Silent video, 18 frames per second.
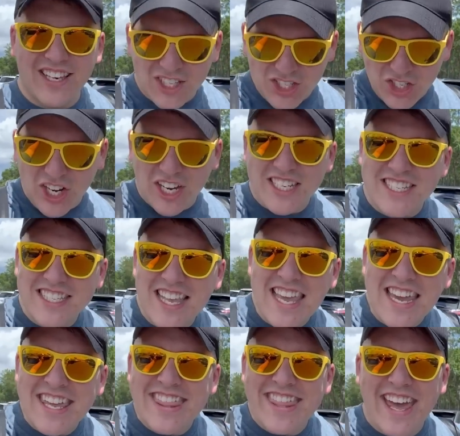Just
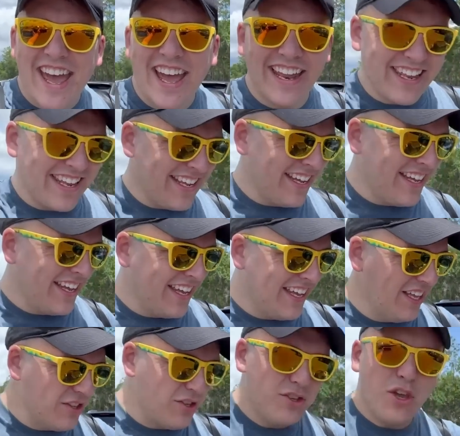like
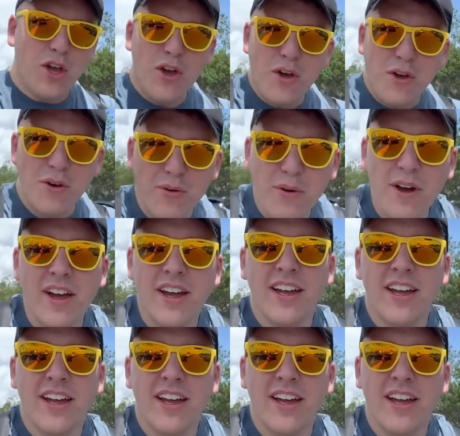that, 2